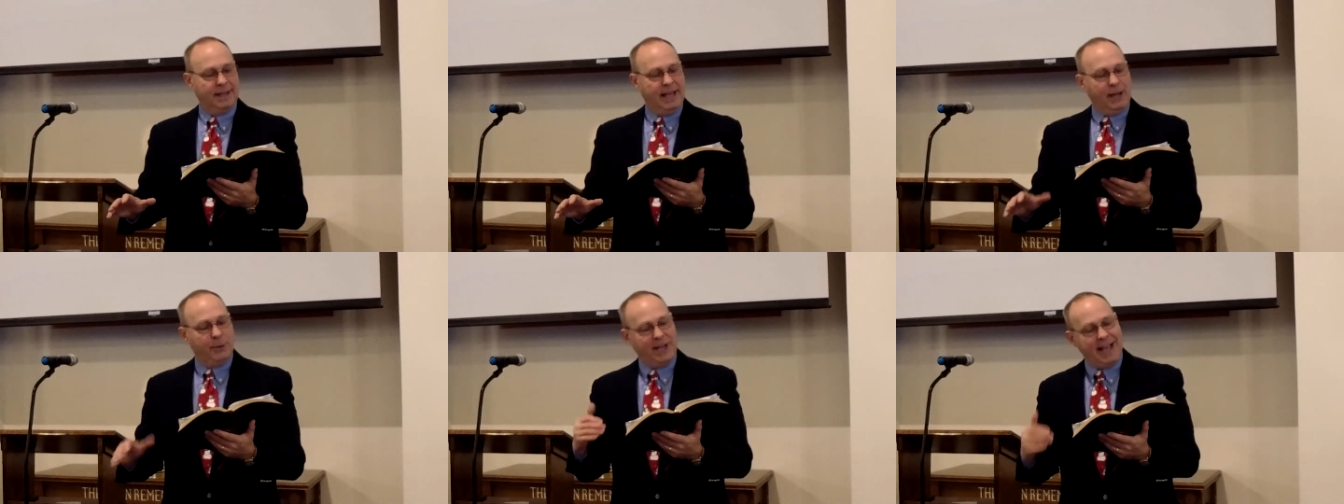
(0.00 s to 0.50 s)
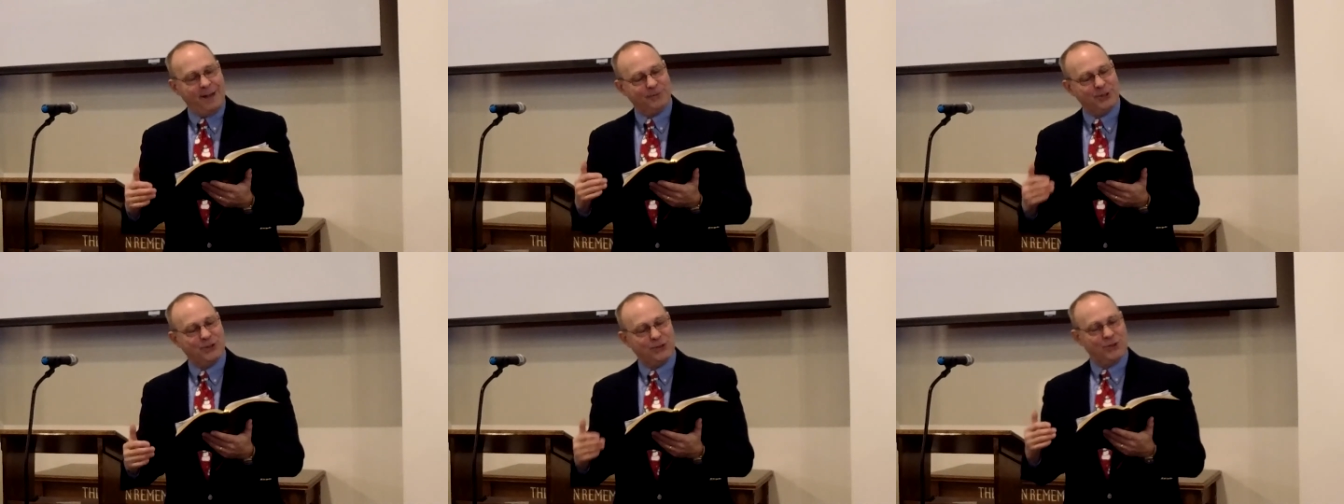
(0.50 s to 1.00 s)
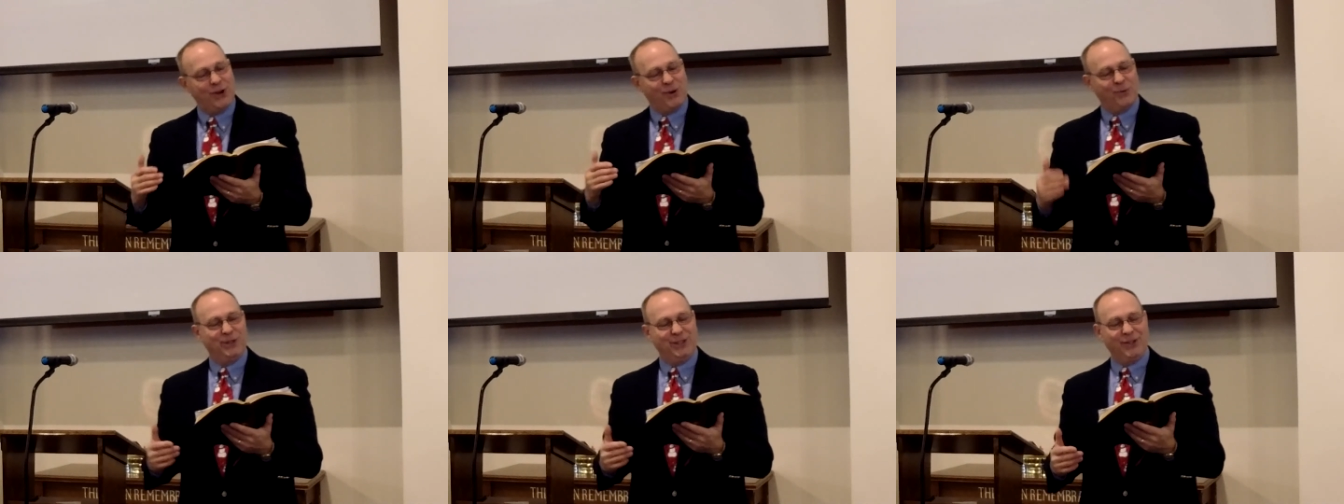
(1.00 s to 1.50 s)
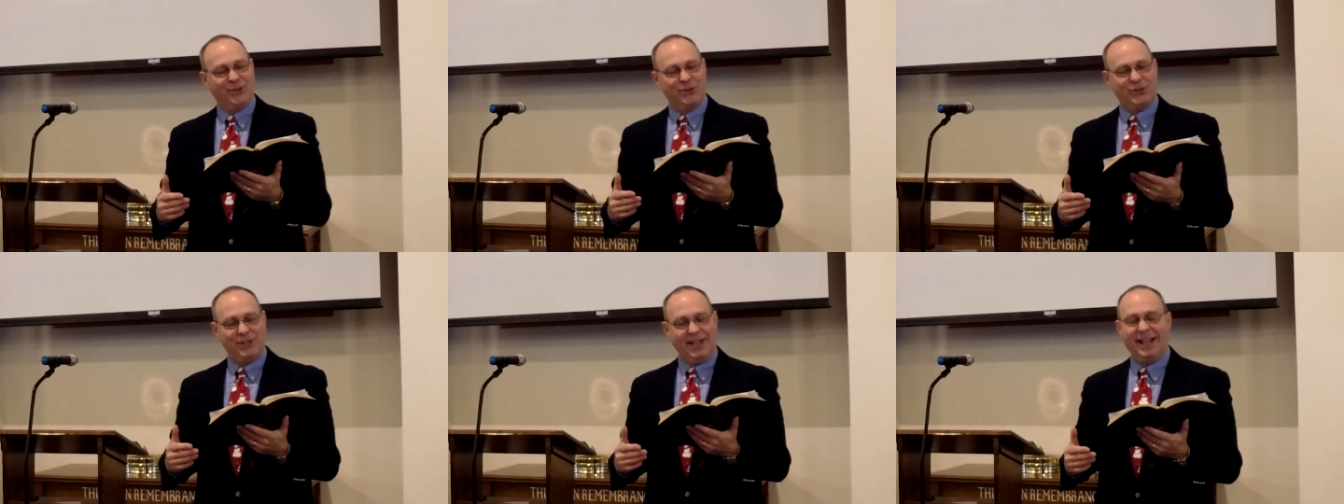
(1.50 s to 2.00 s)
And we have to start with the
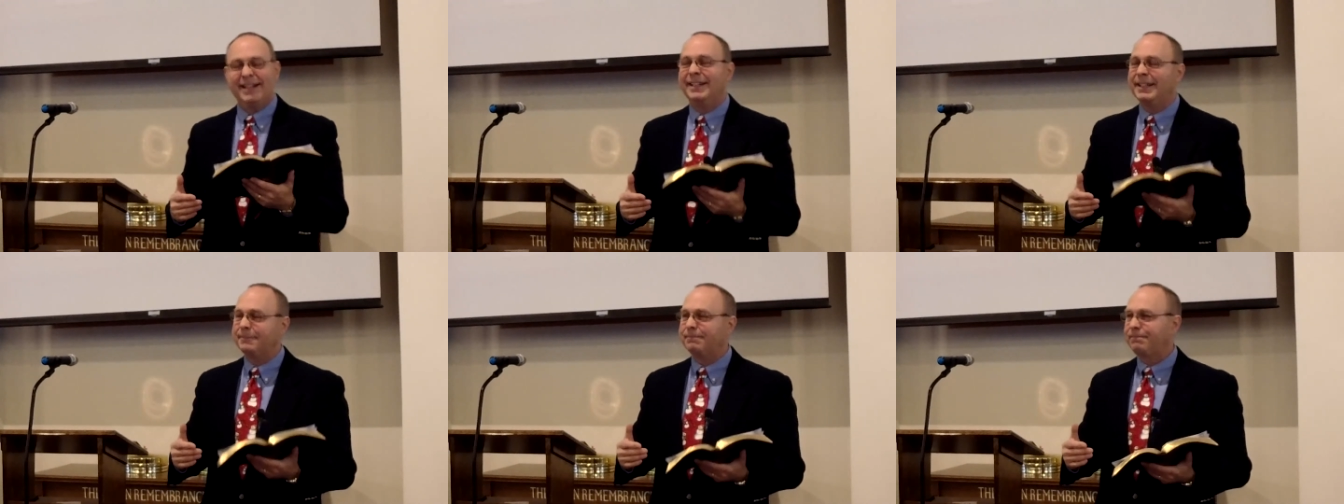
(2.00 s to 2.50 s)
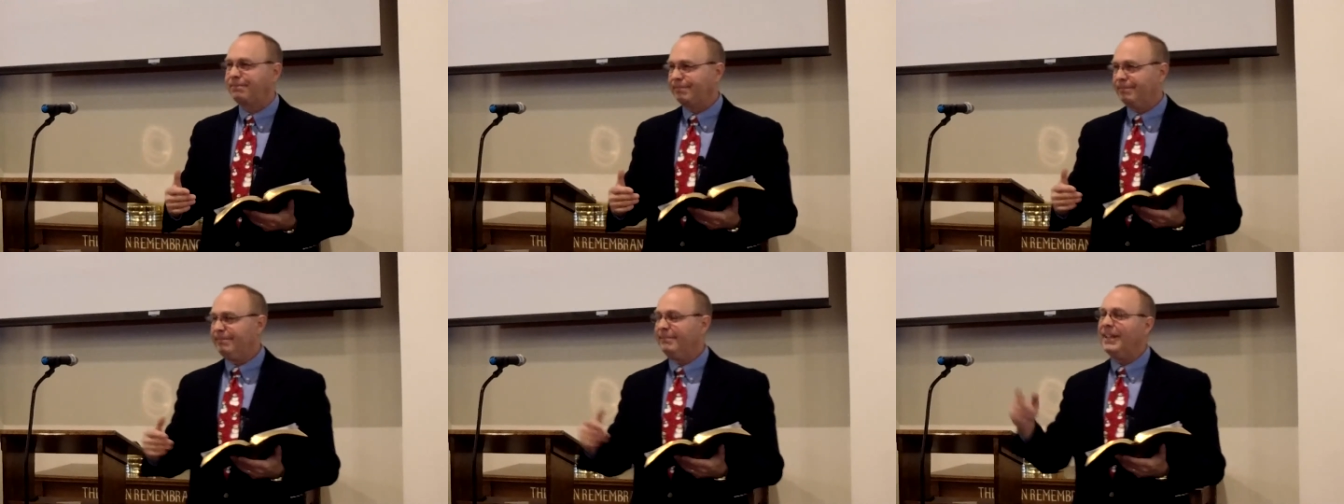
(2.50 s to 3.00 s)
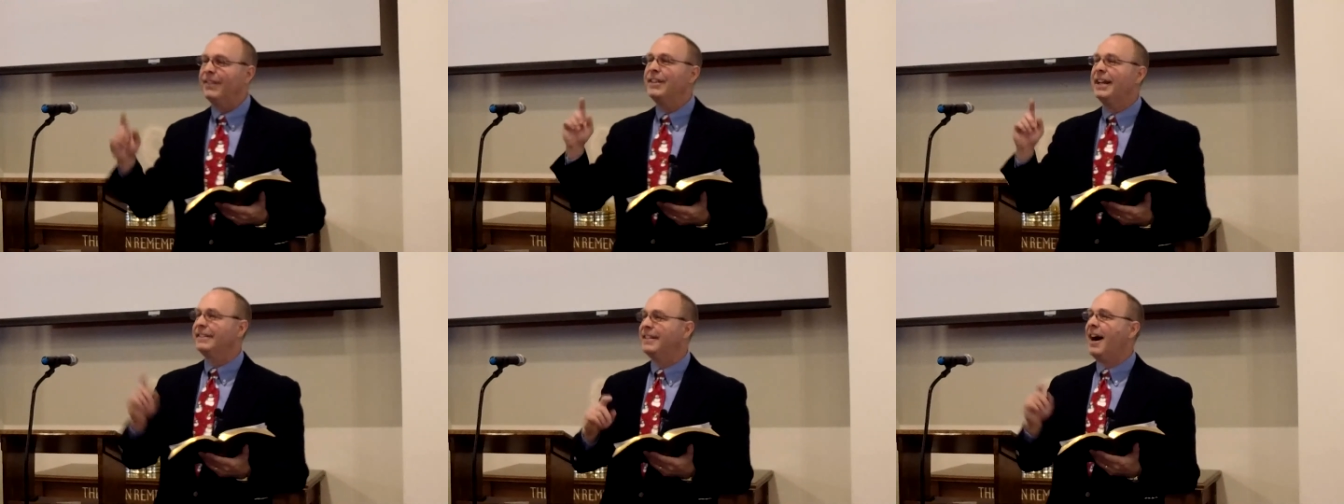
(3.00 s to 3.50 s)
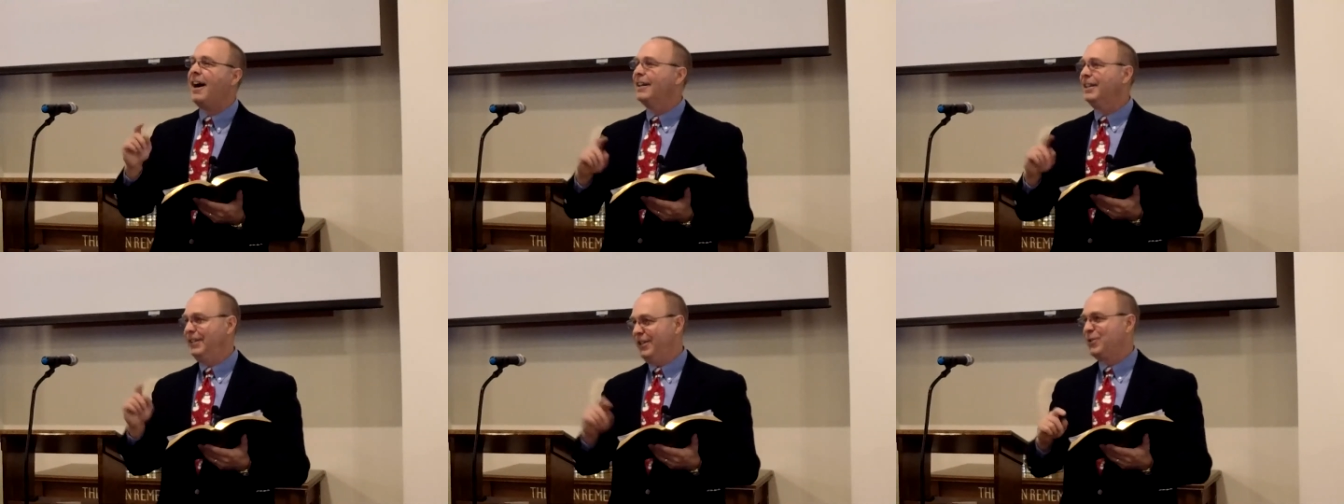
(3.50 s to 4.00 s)
understanding that God
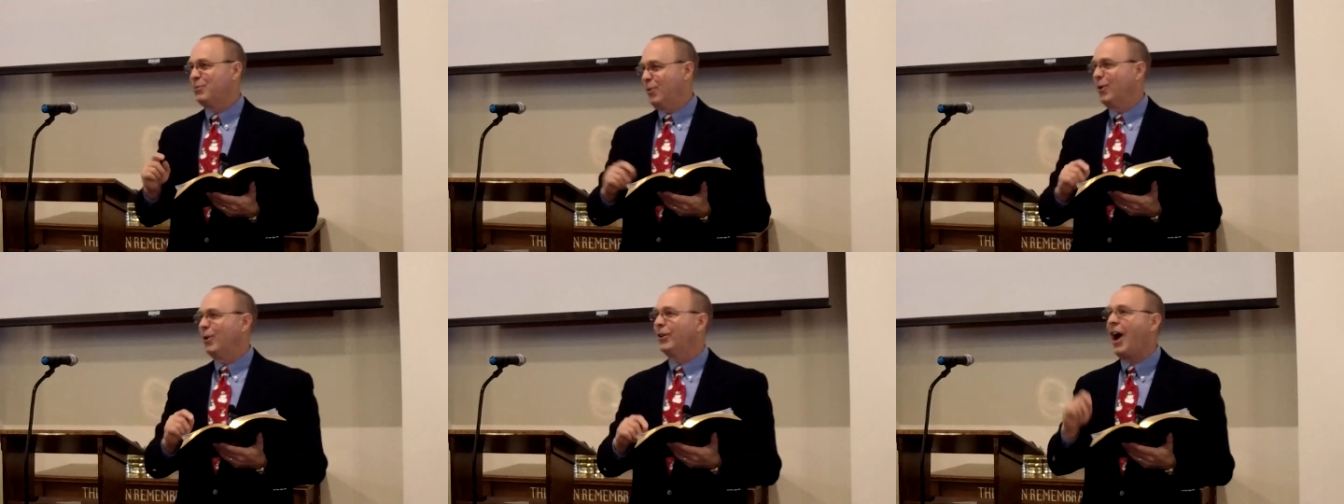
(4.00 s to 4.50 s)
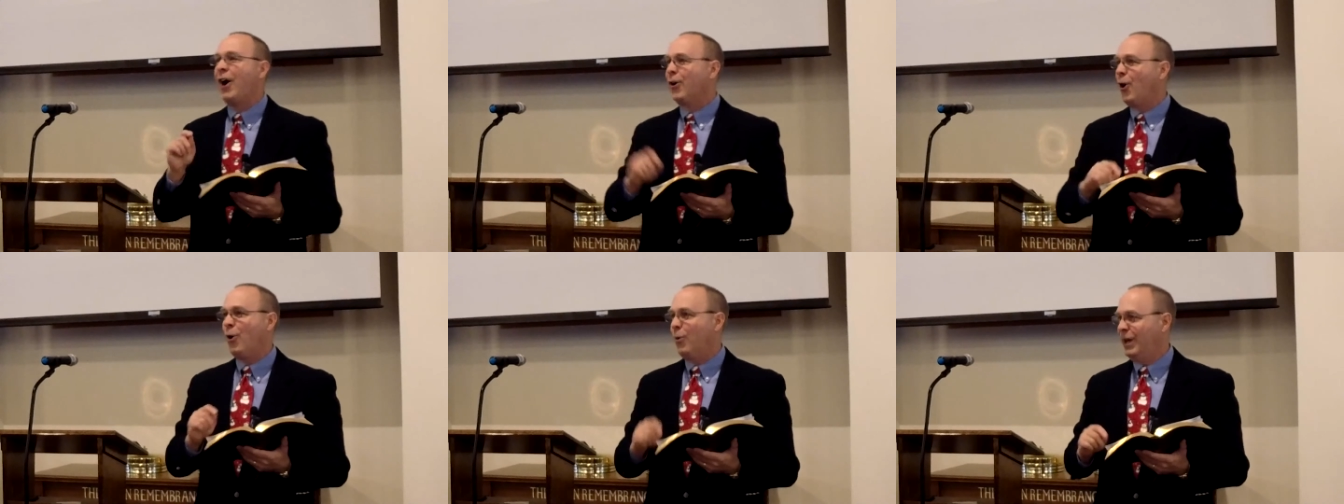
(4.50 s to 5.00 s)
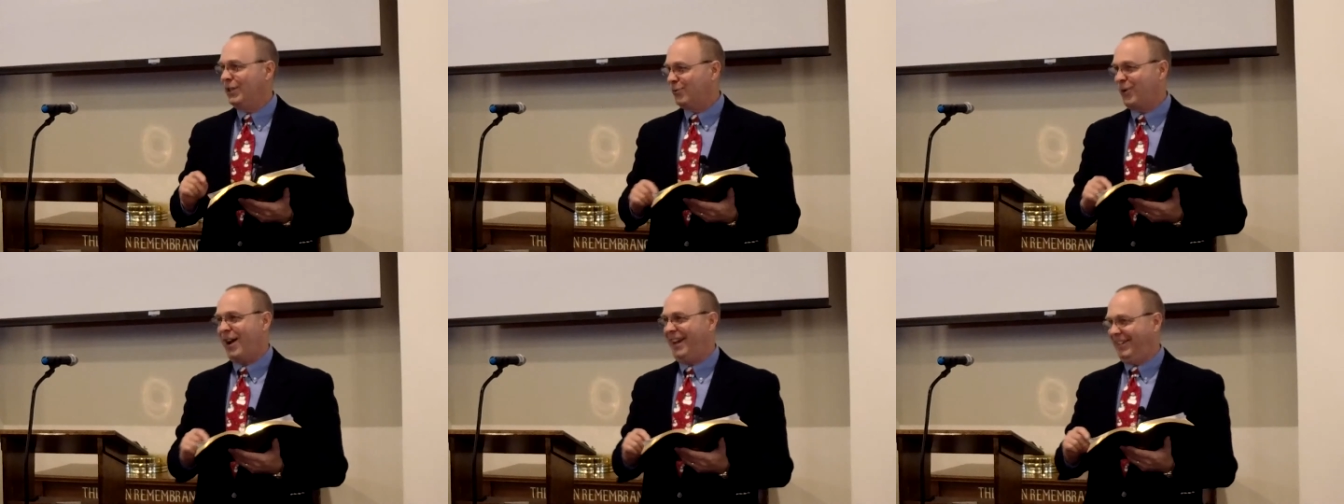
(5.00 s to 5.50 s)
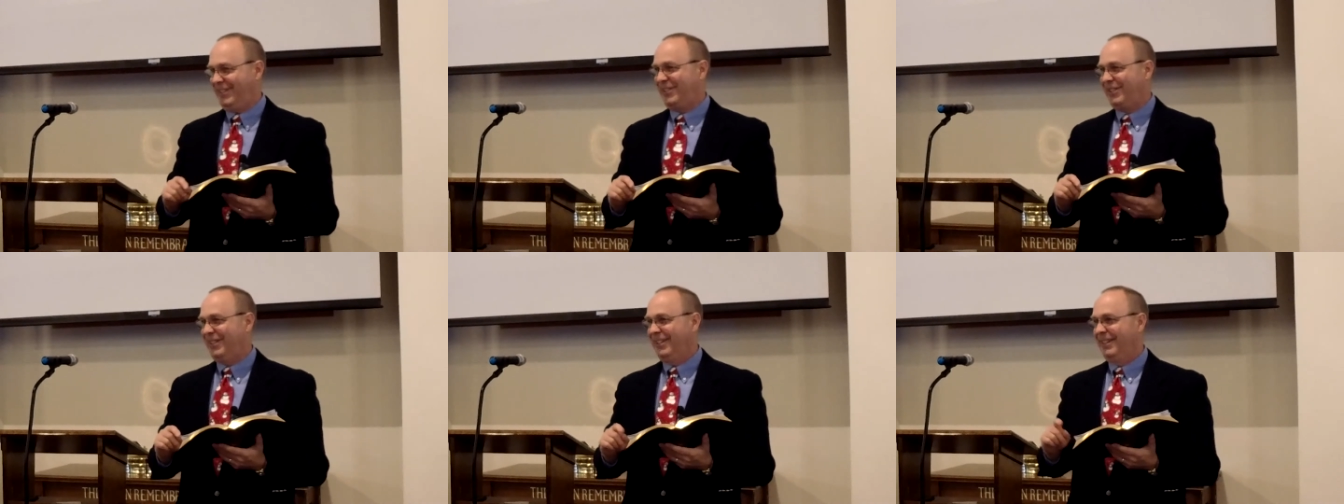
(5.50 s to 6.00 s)
and his word are always right.